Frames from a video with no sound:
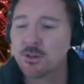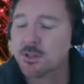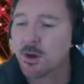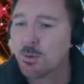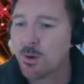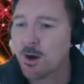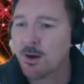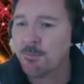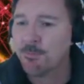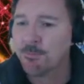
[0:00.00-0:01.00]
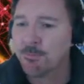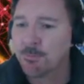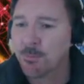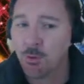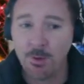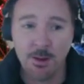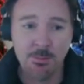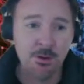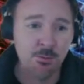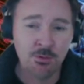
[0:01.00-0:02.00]
So, or
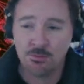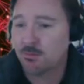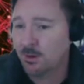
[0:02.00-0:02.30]
maybe you would.